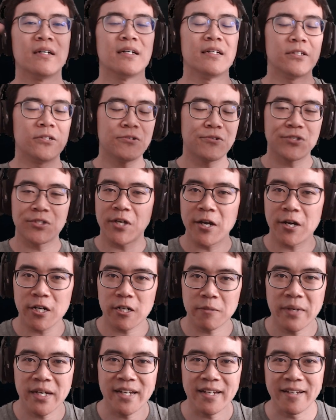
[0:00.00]
you
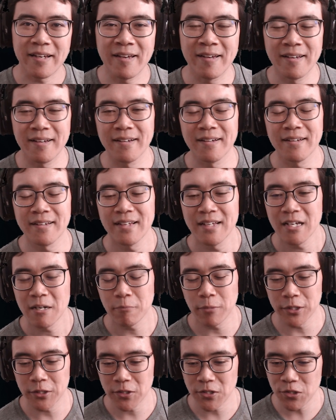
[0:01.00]
scared me.
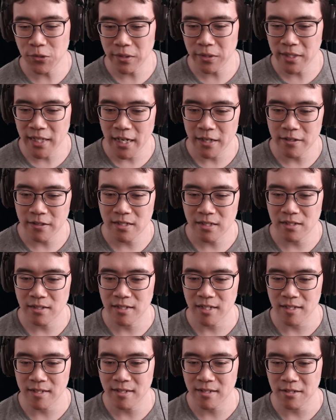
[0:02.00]
But they're doing that
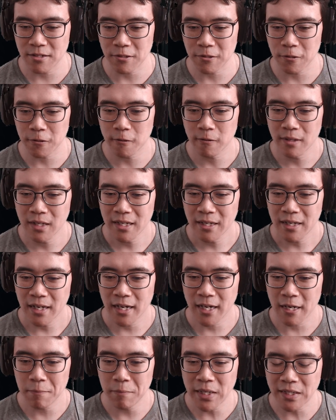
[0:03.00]
just to
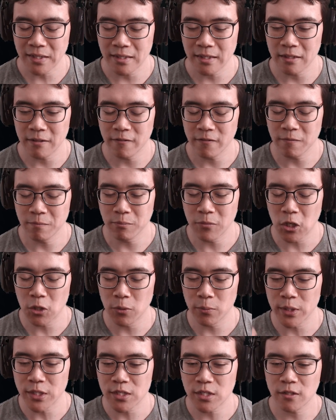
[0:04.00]
make the
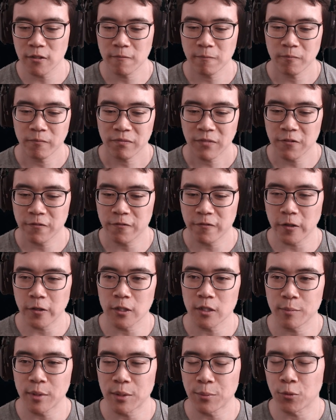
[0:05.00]
moment feel
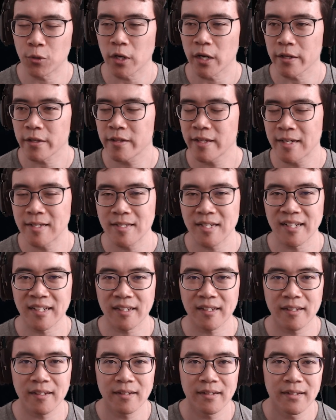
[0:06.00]
a bit more
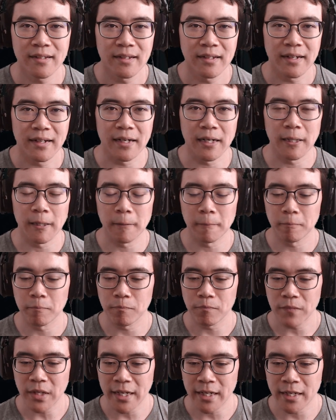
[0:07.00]
authentic,
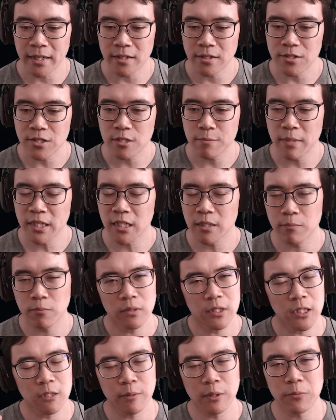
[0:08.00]
and just make it a
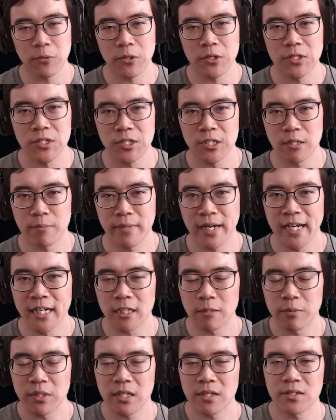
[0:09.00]
little bit more cinematic,
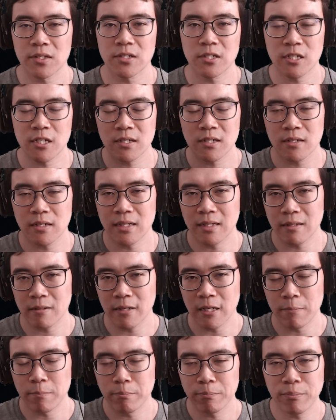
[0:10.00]
because it's just
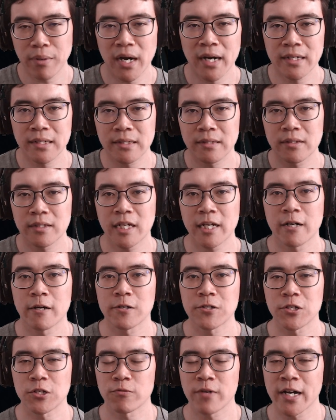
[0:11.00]
embodying the
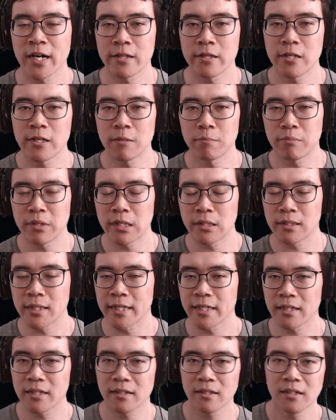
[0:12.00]
character rather than being
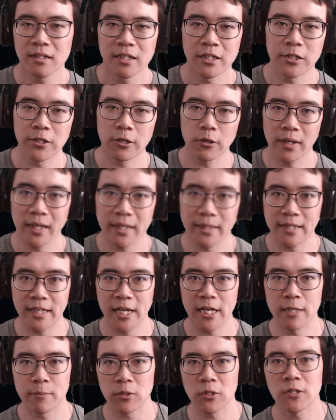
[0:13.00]
like, a
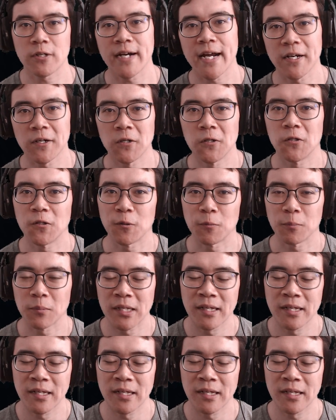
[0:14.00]
gamer at home.